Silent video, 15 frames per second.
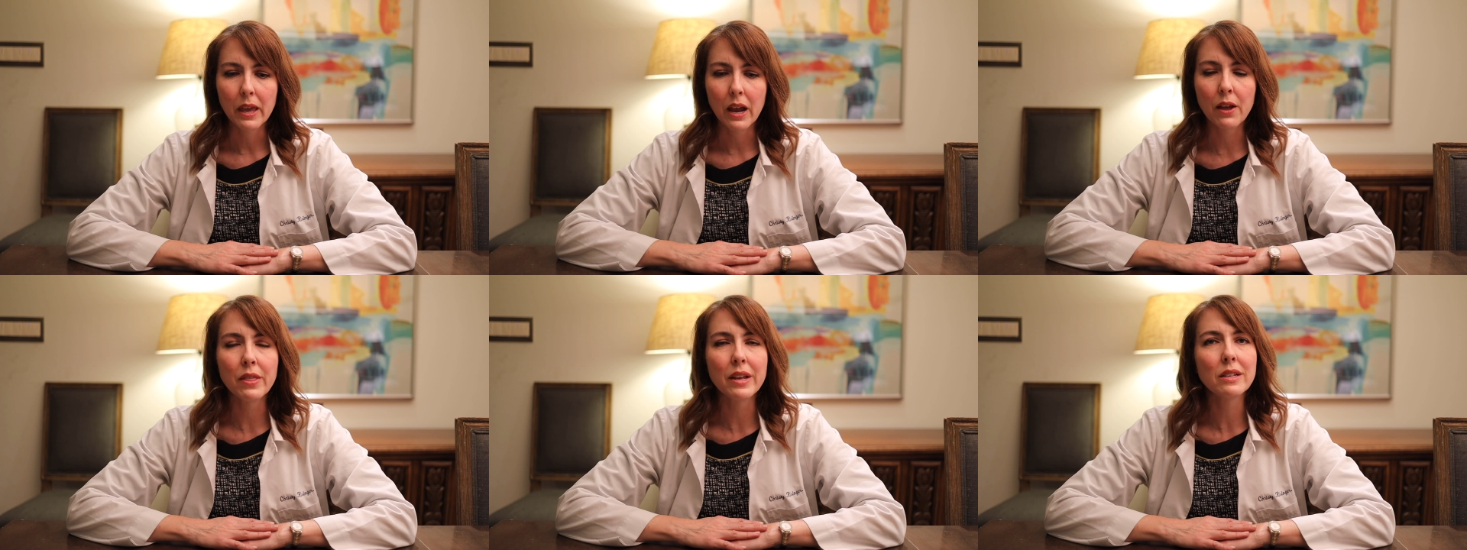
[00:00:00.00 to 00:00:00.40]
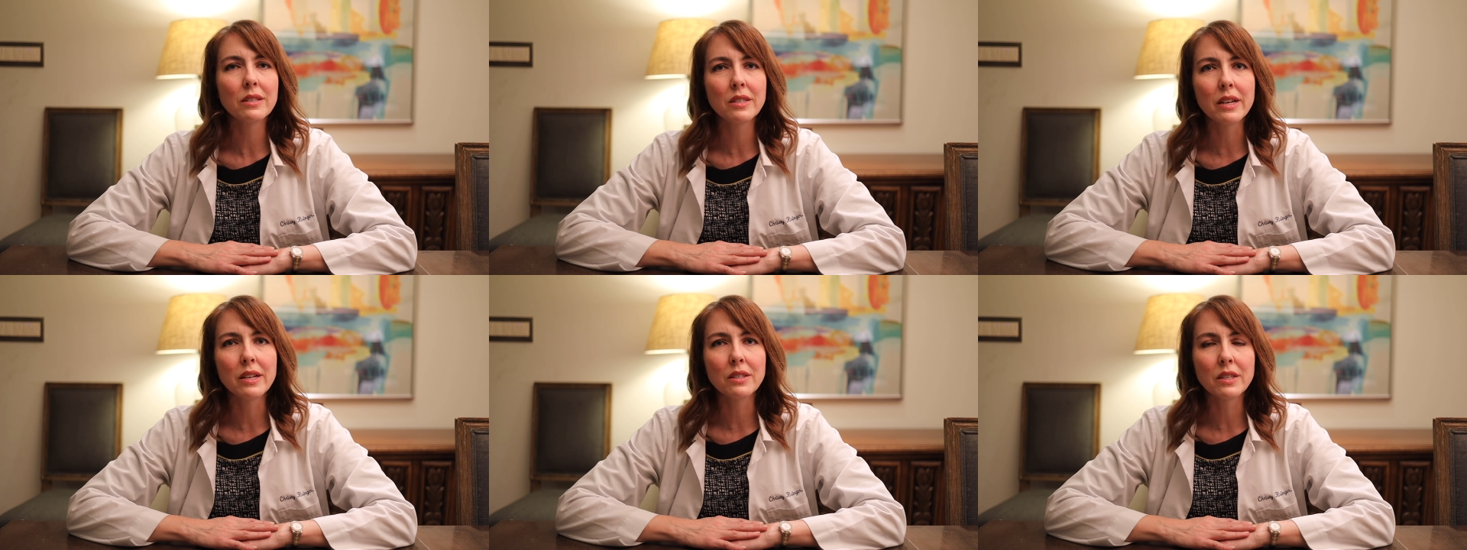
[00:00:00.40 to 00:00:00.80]
and then
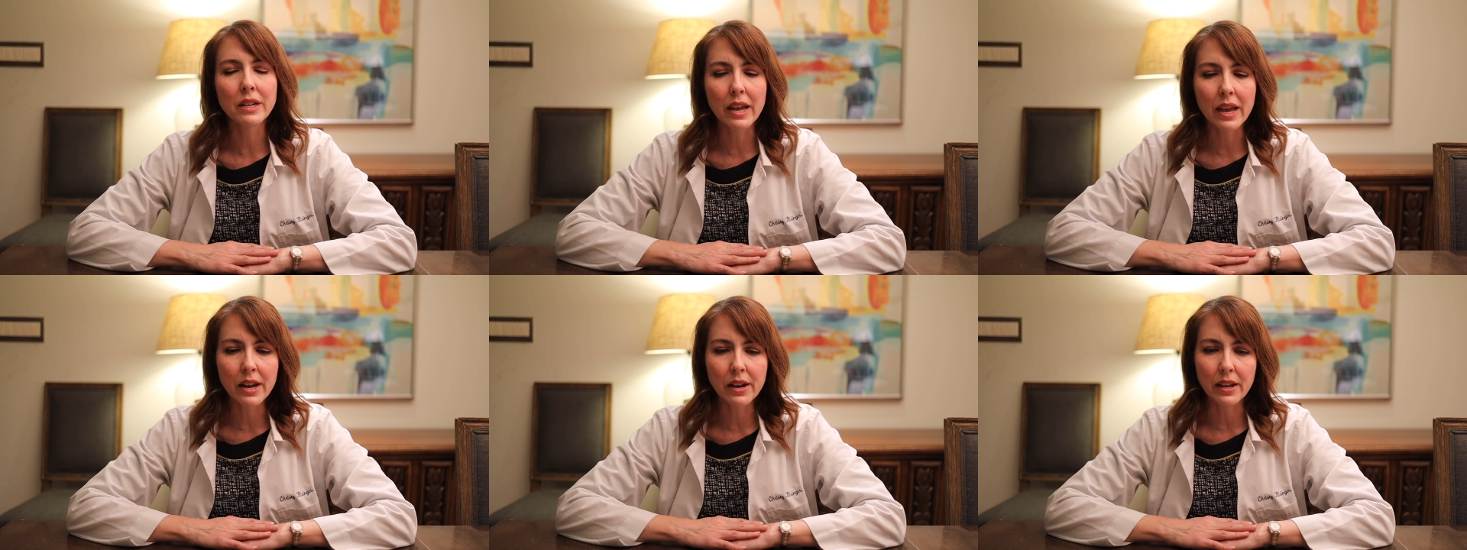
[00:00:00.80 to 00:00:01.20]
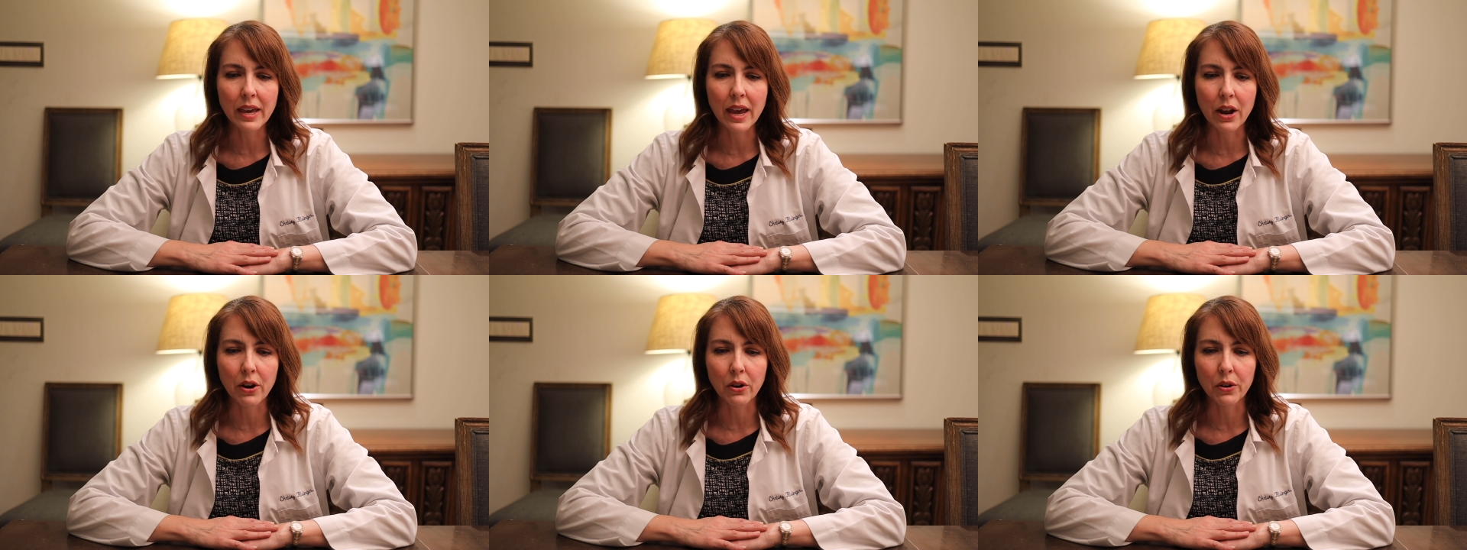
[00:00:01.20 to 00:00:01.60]
sends an
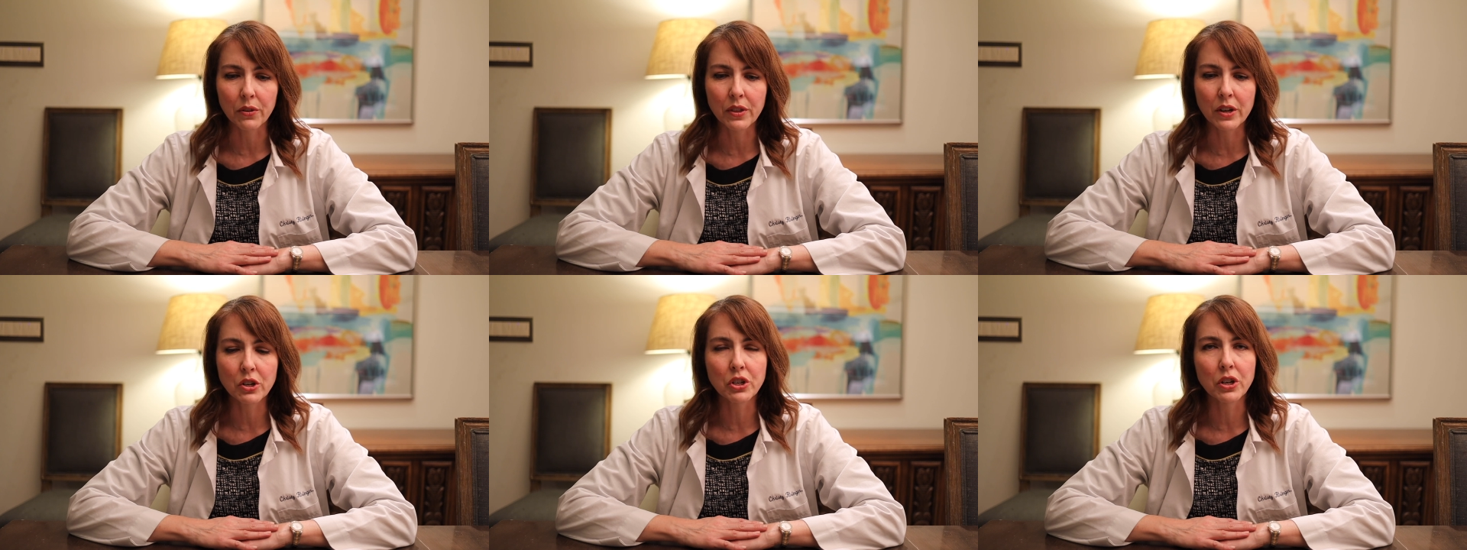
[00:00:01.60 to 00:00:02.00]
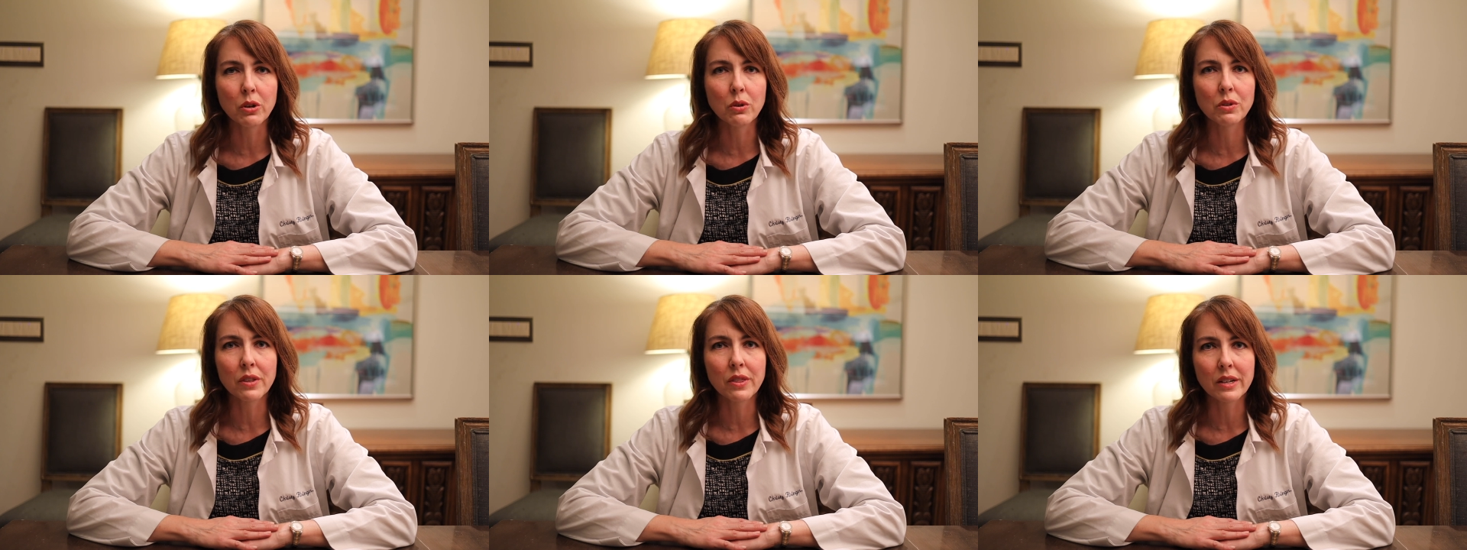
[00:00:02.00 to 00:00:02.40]
indicator that
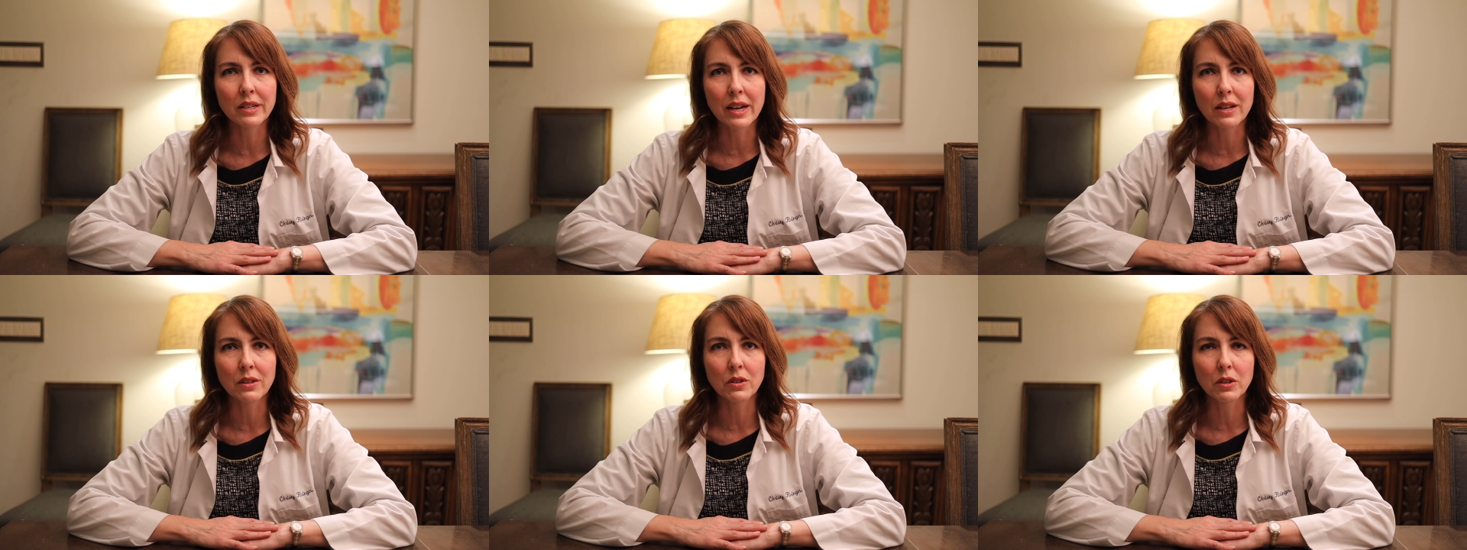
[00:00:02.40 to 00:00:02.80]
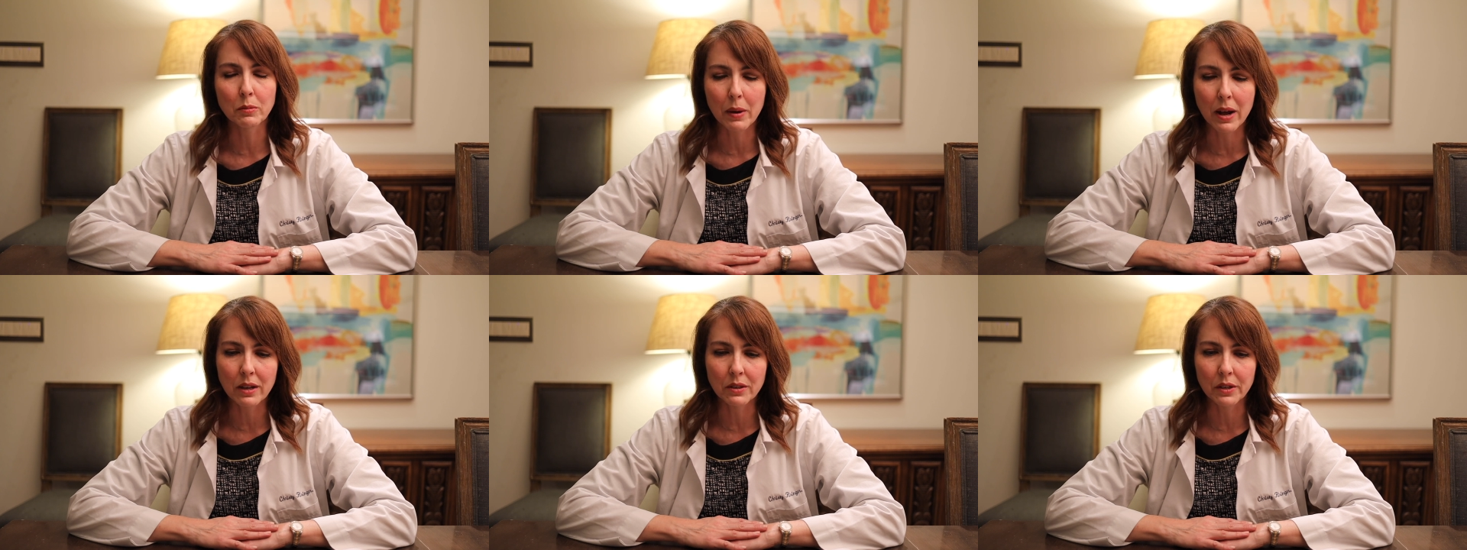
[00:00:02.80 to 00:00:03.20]
shows that the test is
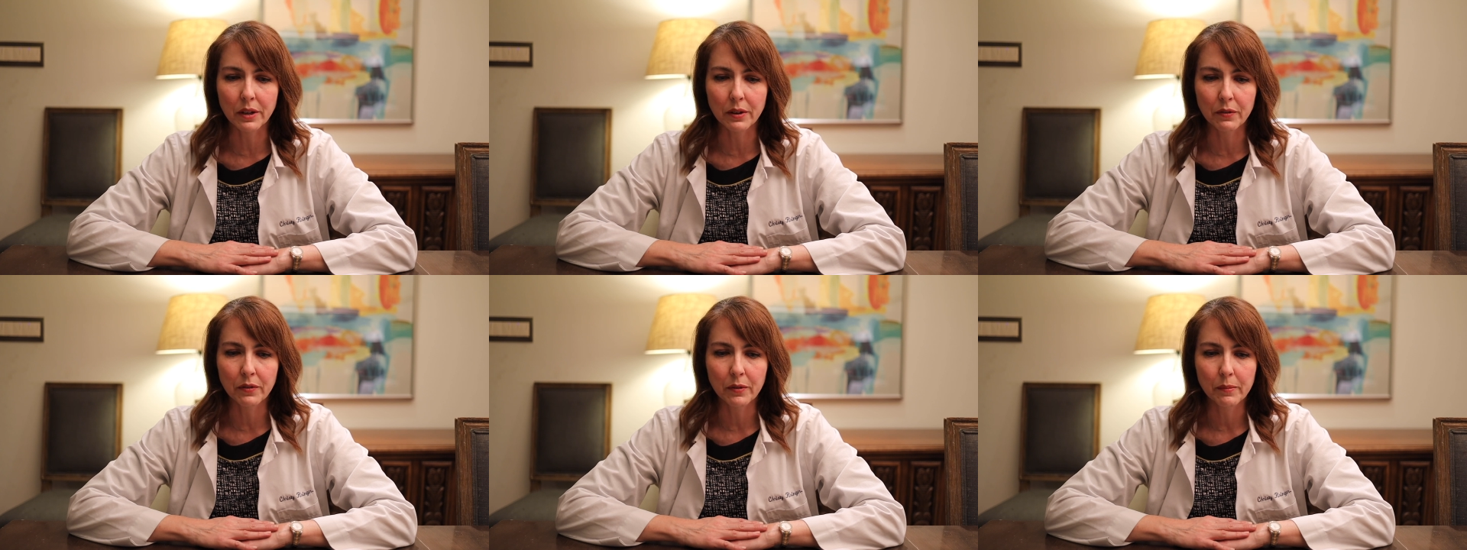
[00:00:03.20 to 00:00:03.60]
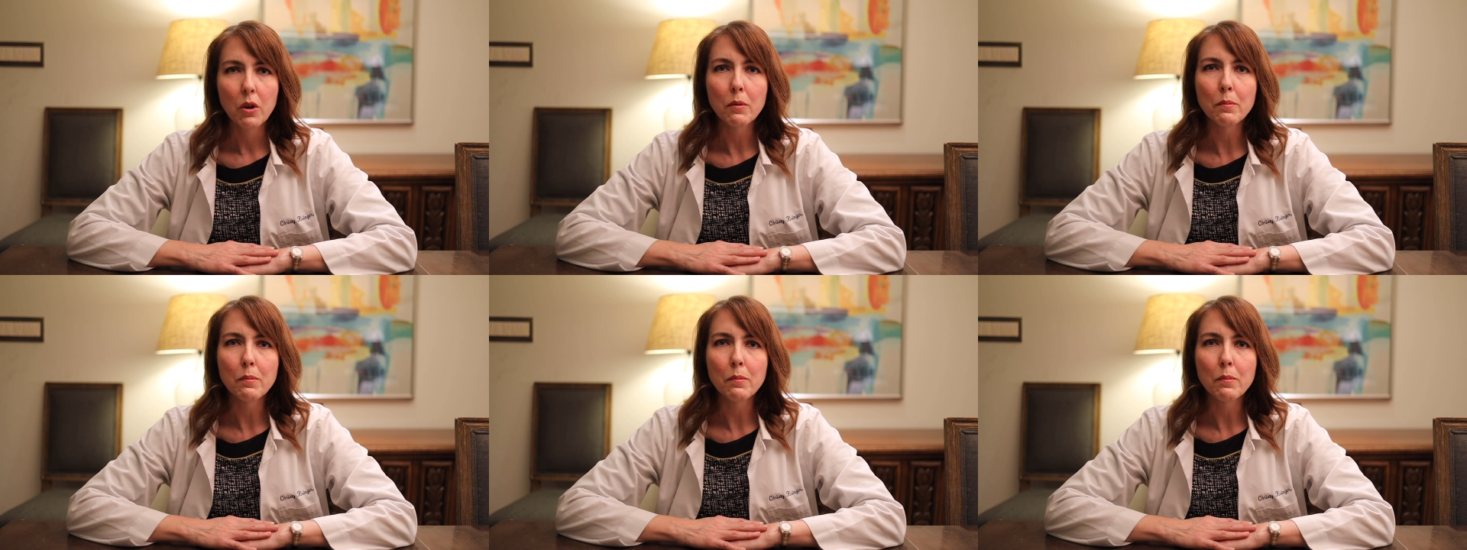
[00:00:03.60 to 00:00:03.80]
positive.